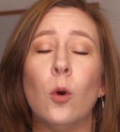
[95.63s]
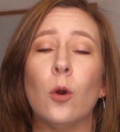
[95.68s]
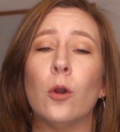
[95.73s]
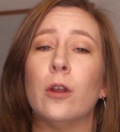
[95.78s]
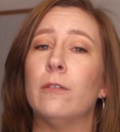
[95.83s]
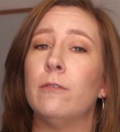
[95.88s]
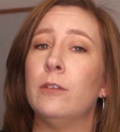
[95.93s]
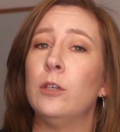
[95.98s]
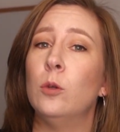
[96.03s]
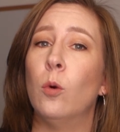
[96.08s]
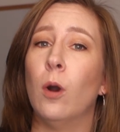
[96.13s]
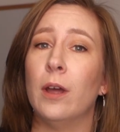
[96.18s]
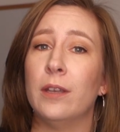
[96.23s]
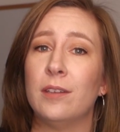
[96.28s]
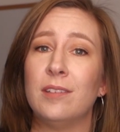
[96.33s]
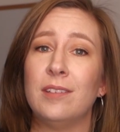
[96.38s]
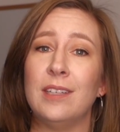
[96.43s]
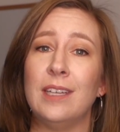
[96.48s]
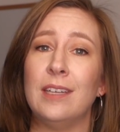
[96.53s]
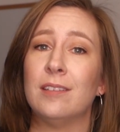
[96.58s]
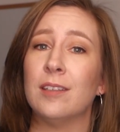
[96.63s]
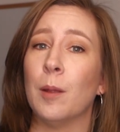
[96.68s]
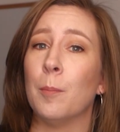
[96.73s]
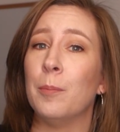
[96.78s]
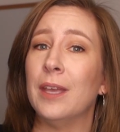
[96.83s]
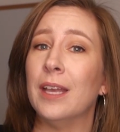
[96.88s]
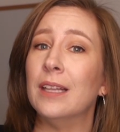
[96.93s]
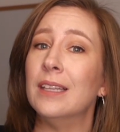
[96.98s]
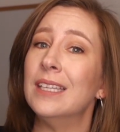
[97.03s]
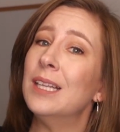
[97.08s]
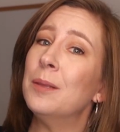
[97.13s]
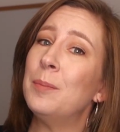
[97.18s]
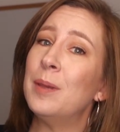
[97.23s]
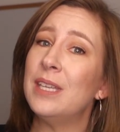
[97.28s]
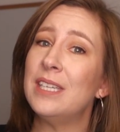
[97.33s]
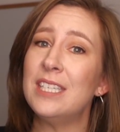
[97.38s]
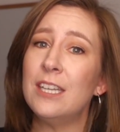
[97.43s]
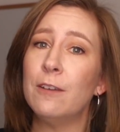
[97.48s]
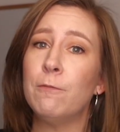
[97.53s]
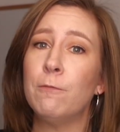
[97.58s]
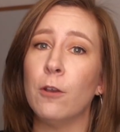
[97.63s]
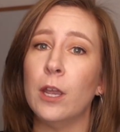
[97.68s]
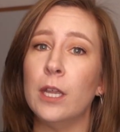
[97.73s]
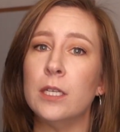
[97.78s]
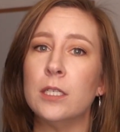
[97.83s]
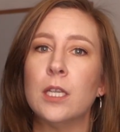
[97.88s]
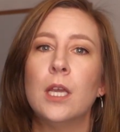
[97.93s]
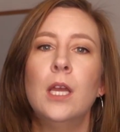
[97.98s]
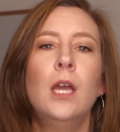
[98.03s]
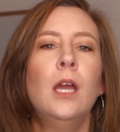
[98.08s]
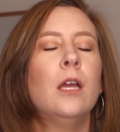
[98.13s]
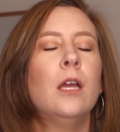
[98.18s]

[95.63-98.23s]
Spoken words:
or if you want to see something a little bit different.